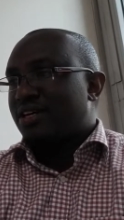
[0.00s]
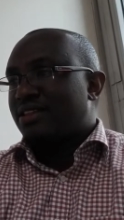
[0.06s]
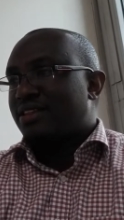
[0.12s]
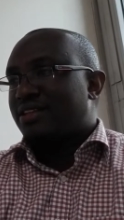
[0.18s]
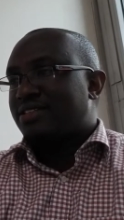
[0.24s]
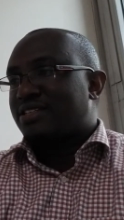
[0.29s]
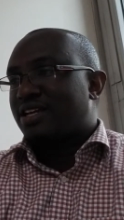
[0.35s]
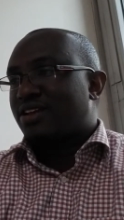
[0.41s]

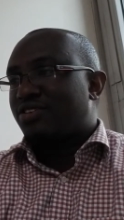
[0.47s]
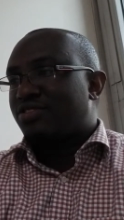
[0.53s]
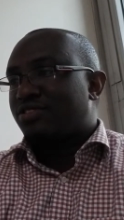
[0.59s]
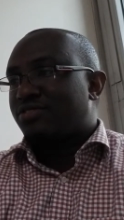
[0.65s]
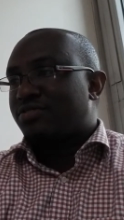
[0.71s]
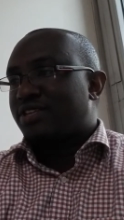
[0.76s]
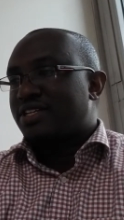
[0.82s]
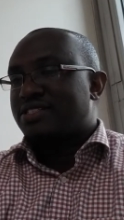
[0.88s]
There's a lot
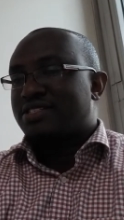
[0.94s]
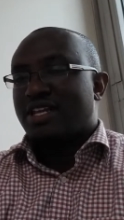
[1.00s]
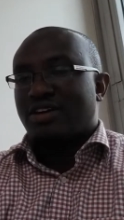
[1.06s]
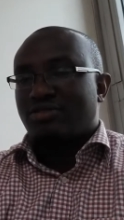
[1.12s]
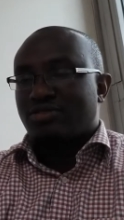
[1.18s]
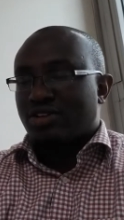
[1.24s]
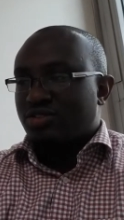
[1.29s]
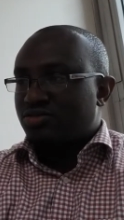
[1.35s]
of things
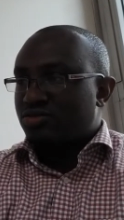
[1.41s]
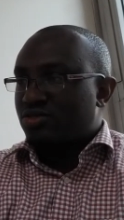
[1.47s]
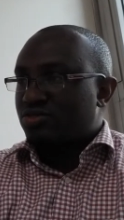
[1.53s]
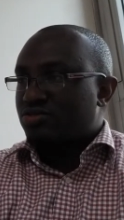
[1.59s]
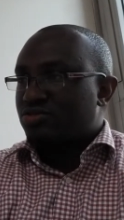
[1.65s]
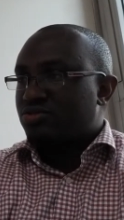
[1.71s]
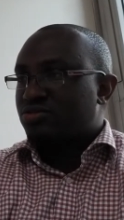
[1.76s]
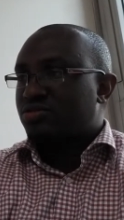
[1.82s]
like
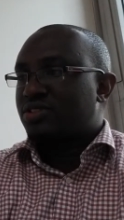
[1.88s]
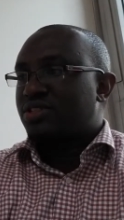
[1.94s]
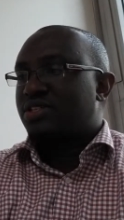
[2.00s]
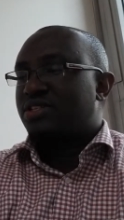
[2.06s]
Utajua Ujui,